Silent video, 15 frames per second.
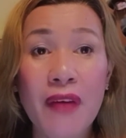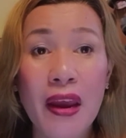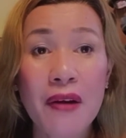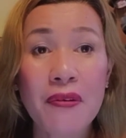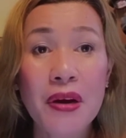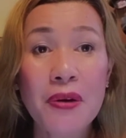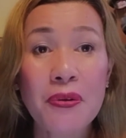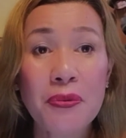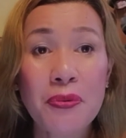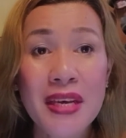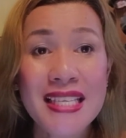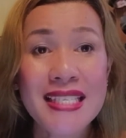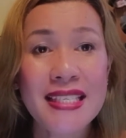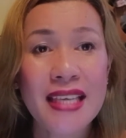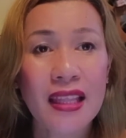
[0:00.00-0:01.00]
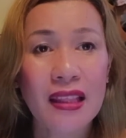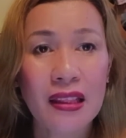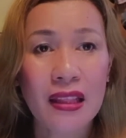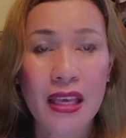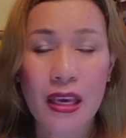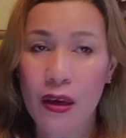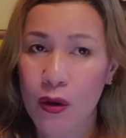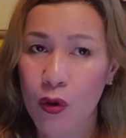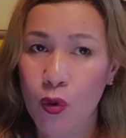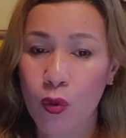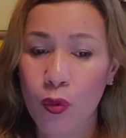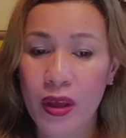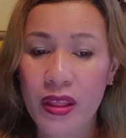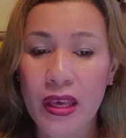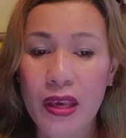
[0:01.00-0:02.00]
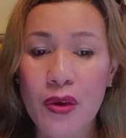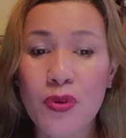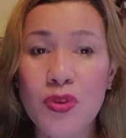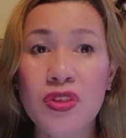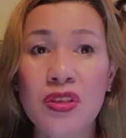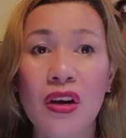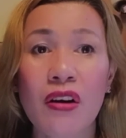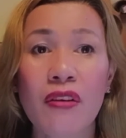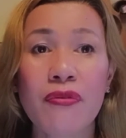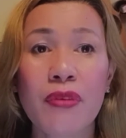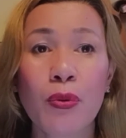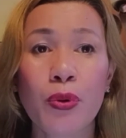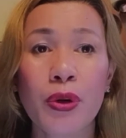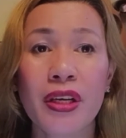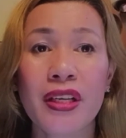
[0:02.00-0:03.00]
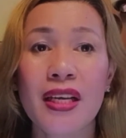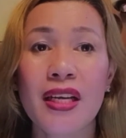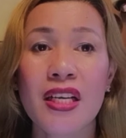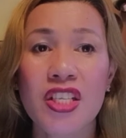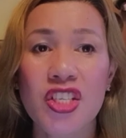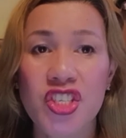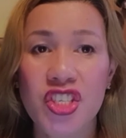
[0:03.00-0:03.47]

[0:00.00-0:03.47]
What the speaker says: very recently with the use of the word